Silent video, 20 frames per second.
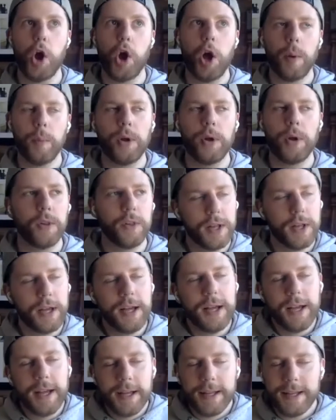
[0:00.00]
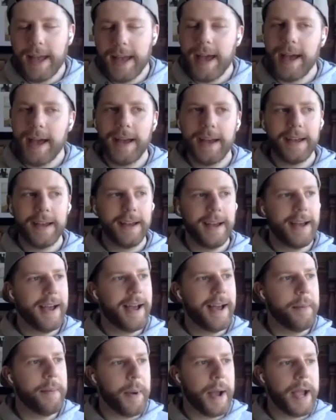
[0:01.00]
normal. Yeah.
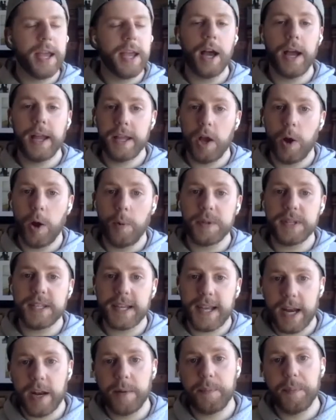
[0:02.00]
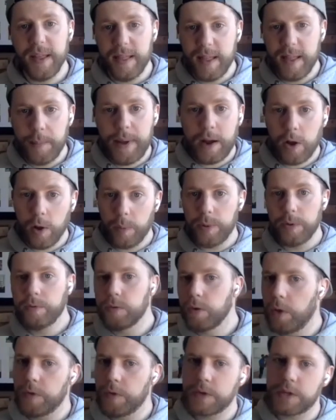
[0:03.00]
Are you hoping to kind of pick that back up and
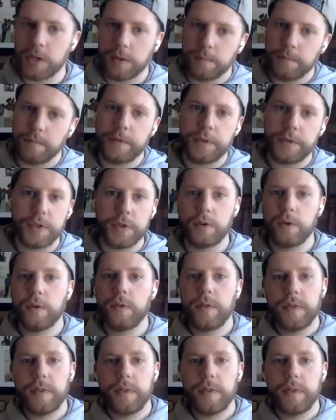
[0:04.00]
run some through